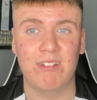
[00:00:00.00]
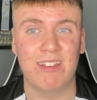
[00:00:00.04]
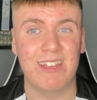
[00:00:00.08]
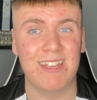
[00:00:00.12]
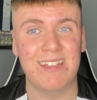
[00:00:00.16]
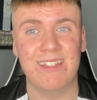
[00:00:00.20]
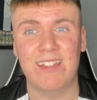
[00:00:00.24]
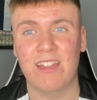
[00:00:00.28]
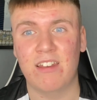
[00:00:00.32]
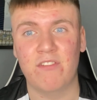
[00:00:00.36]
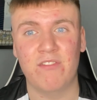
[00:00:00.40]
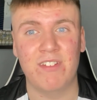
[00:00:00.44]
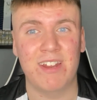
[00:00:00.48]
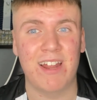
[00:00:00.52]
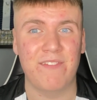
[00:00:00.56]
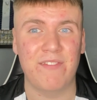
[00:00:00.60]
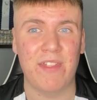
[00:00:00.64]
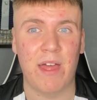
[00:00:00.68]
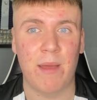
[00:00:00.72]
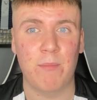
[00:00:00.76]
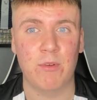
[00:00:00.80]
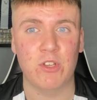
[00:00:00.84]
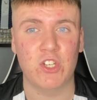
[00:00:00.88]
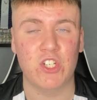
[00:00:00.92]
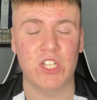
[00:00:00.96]
he didn't really have
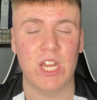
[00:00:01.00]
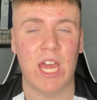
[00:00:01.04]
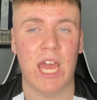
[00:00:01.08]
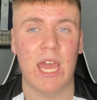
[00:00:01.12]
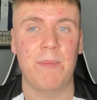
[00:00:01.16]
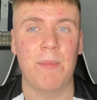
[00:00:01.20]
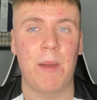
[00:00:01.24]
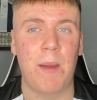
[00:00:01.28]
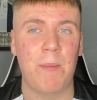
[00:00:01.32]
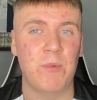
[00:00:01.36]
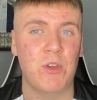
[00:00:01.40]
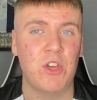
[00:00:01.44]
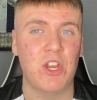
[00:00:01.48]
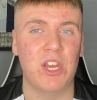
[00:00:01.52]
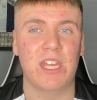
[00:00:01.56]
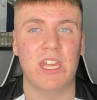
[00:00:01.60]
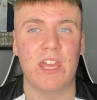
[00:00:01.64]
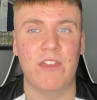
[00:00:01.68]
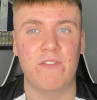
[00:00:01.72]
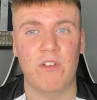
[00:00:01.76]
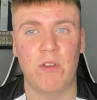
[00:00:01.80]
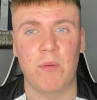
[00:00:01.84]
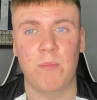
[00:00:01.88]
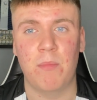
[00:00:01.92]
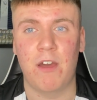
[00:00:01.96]
that much time. I'm going to
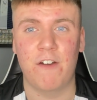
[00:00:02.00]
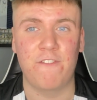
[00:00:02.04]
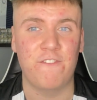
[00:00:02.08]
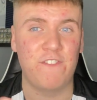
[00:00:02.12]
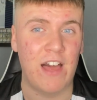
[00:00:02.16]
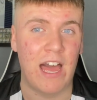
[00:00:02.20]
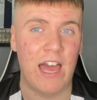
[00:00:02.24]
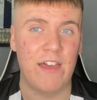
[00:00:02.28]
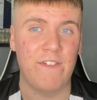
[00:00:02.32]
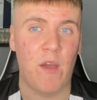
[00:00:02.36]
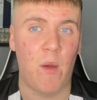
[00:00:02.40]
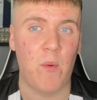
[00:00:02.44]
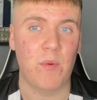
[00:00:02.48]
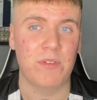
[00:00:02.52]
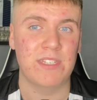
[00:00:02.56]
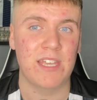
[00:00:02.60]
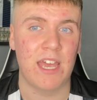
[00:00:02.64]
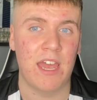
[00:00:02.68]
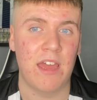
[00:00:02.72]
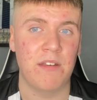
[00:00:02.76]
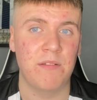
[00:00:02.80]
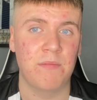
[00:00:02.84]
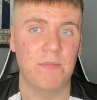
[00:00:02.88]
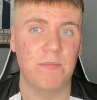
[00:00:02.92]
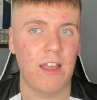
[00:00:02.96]
give him a 5 out of
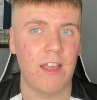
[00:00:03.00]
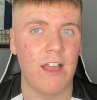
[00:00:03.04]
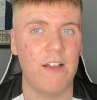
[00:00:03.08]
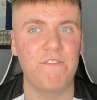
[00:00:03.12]
10.